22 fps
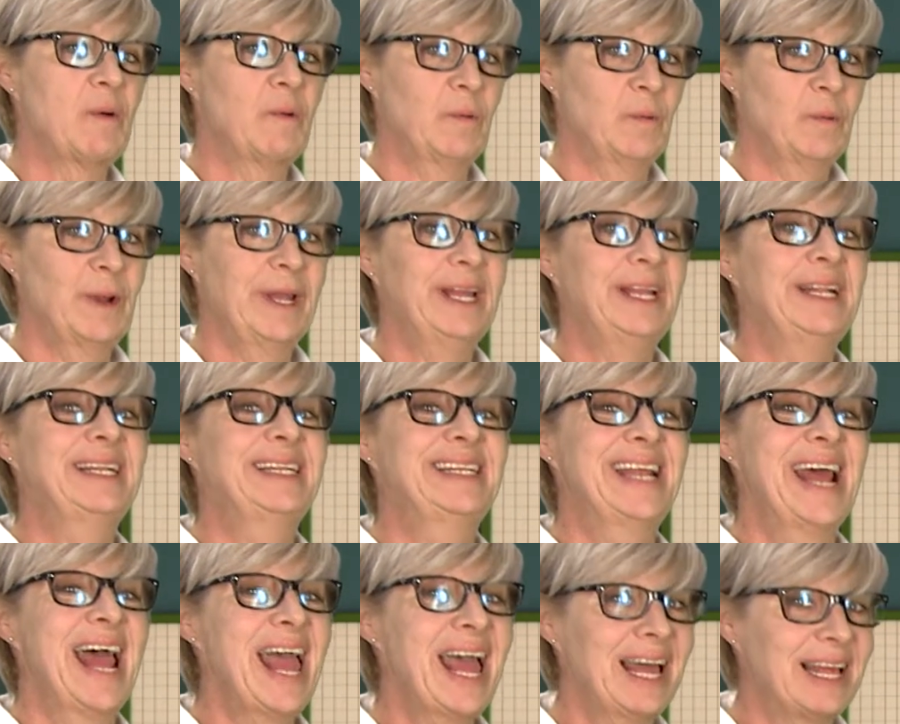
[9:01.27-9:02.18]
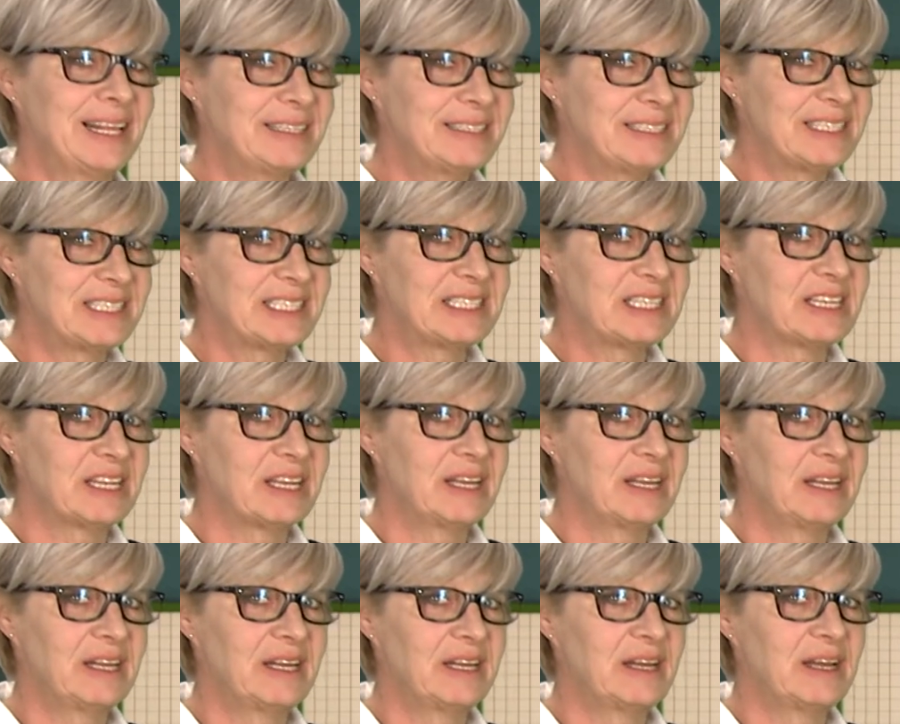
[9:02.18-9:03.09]
We danced
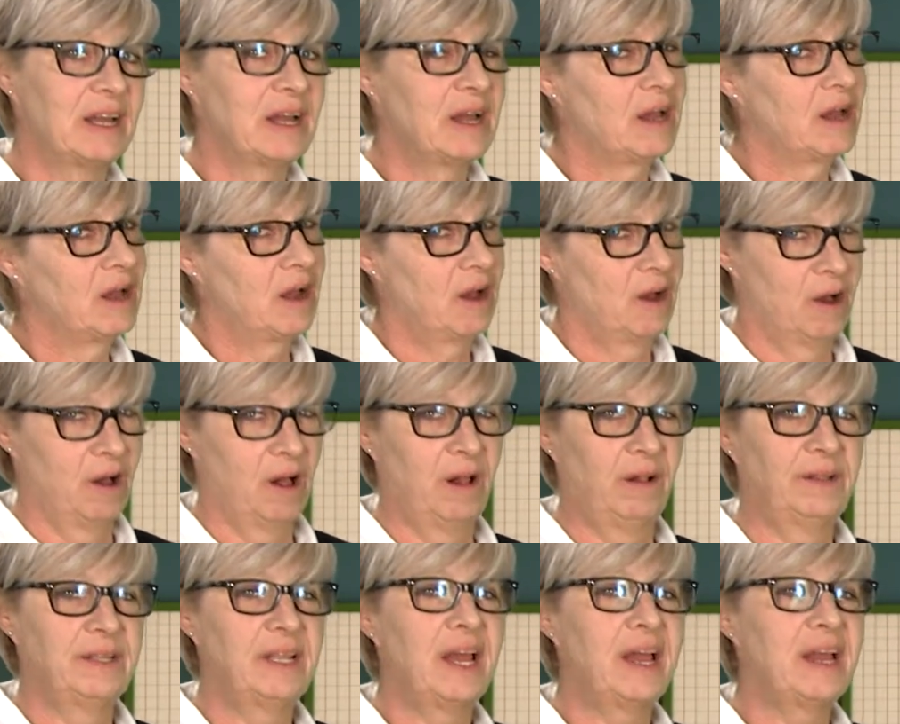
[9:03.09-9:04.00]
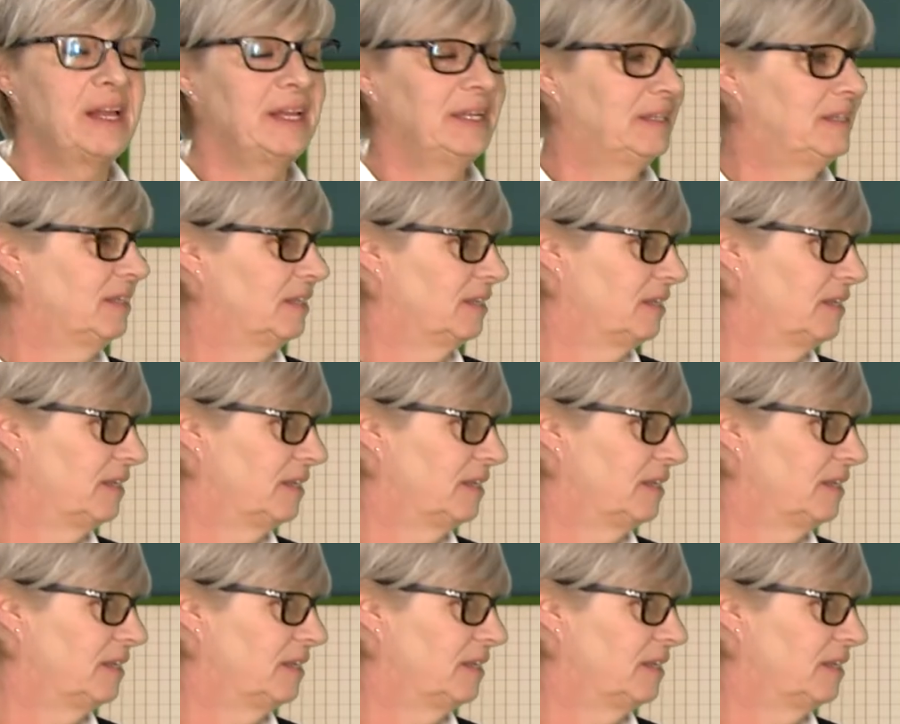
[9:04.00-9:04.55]
all night.